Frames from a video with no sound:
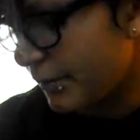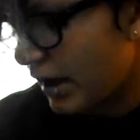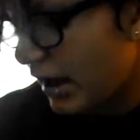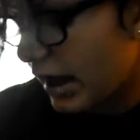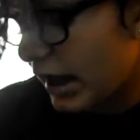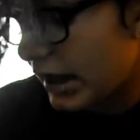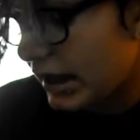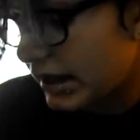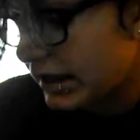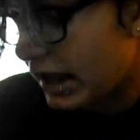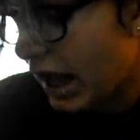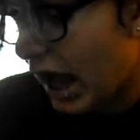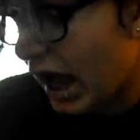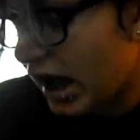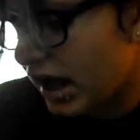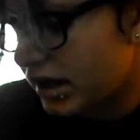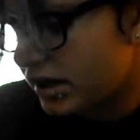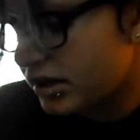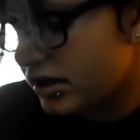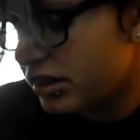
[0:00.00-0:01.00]
I
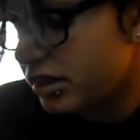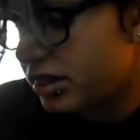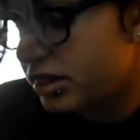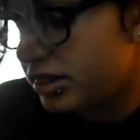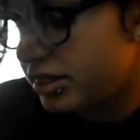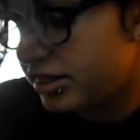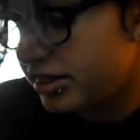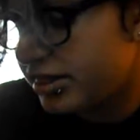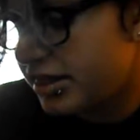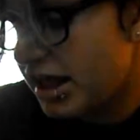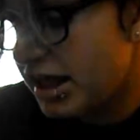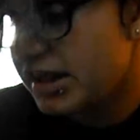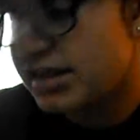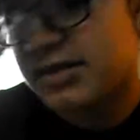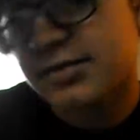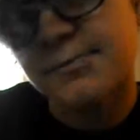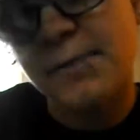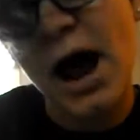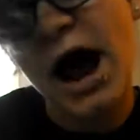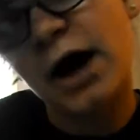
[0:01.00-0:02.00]
got this
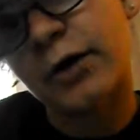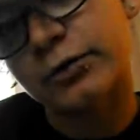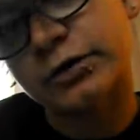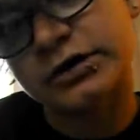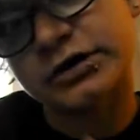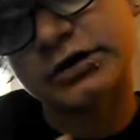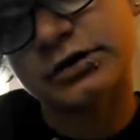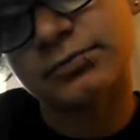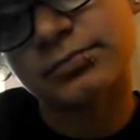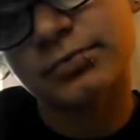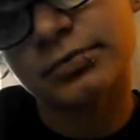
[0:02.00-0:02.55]
powder